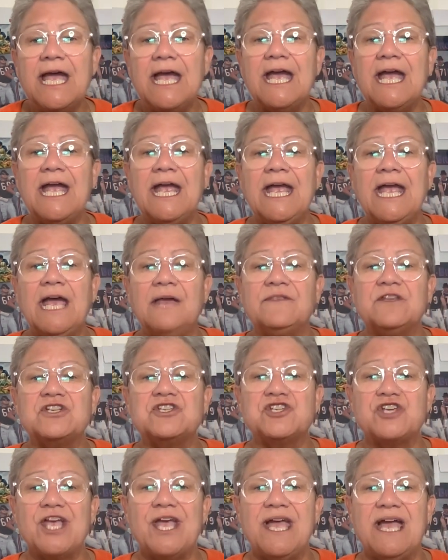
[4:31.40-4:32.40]
And the
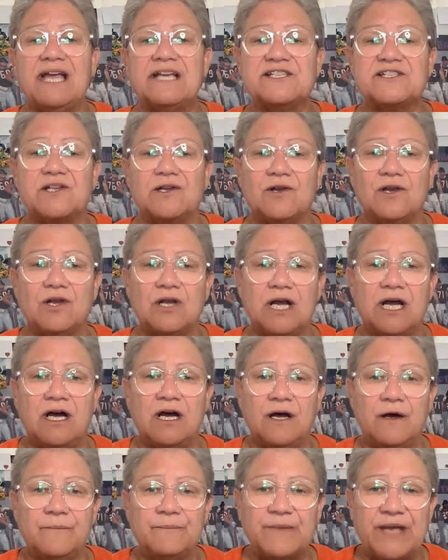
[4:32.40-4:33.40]
Jags are
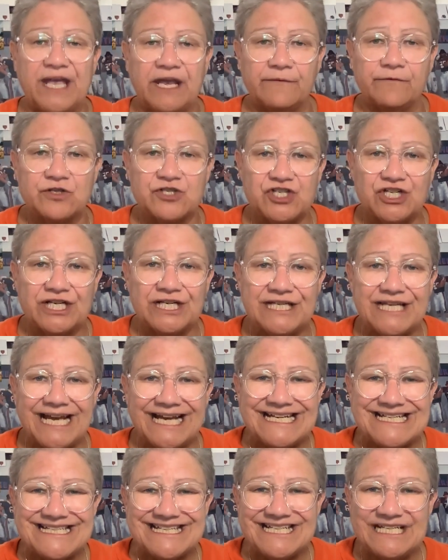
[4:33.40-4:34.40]
averaging
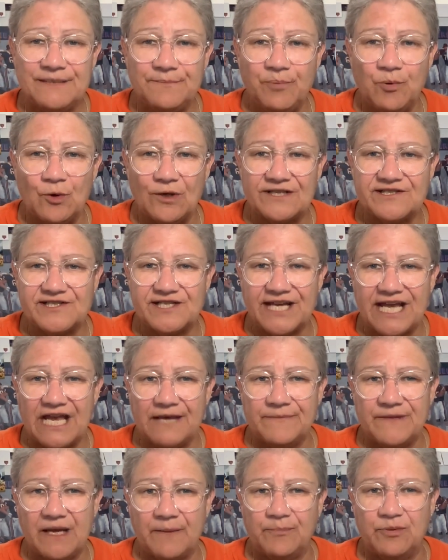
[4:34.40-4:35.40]
19 points a
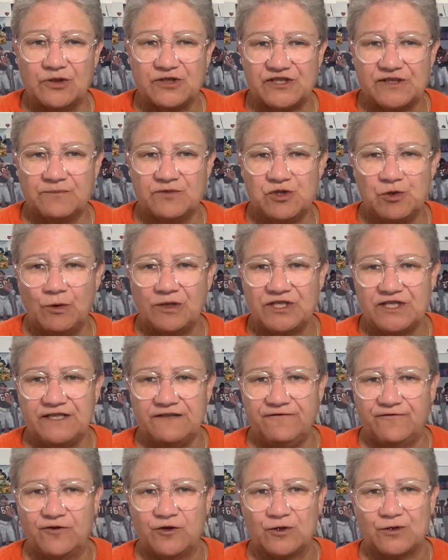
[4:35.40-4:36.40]
game. That puts them
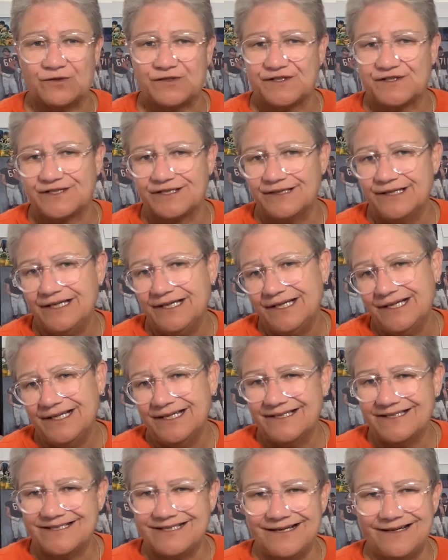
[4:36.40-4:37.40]
21st.
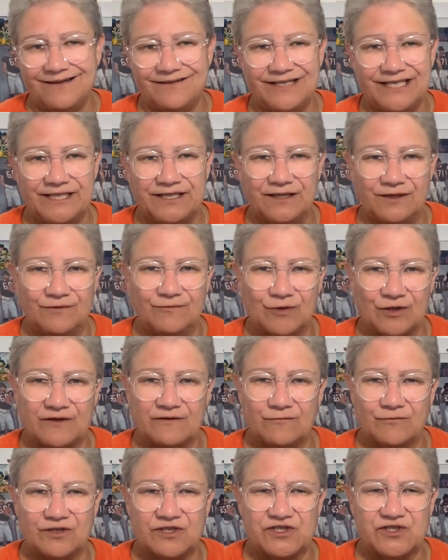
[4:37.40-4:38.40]
So,
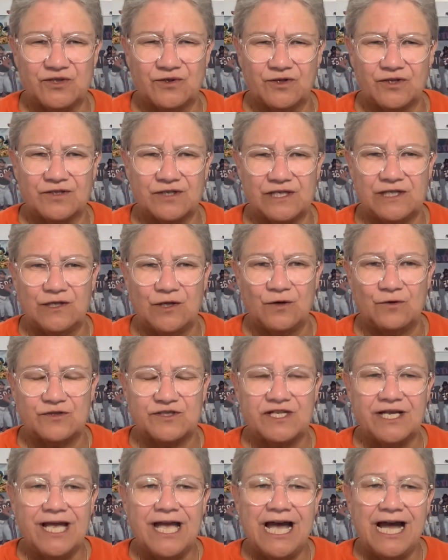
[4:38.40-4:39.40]
we're sort of
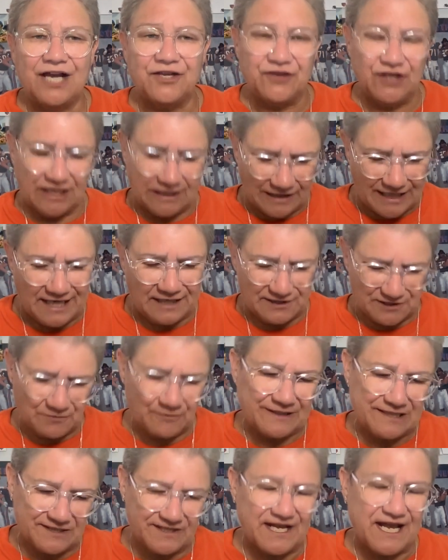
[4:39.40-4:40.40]
close. I think last
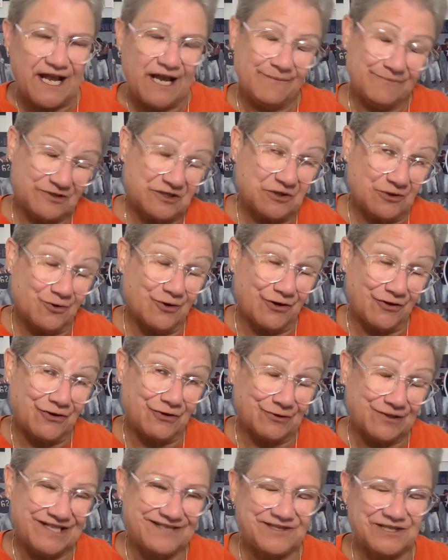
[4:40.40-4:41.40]
week's game, scoring
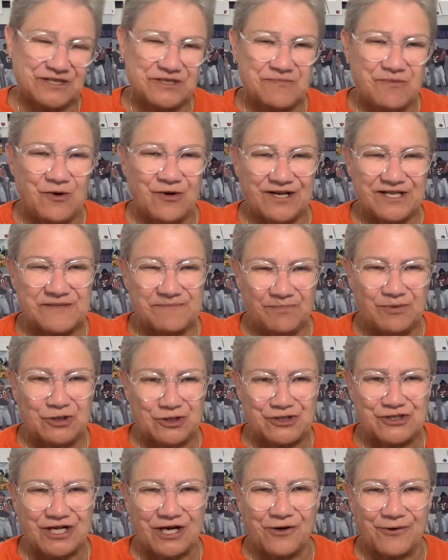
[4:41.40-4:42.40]
36 points,
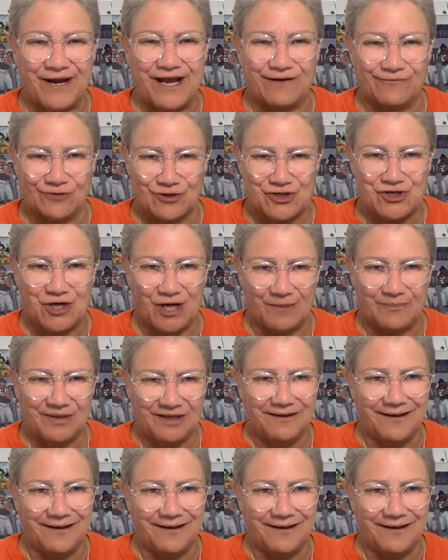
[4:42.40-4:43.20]
pushed our average up.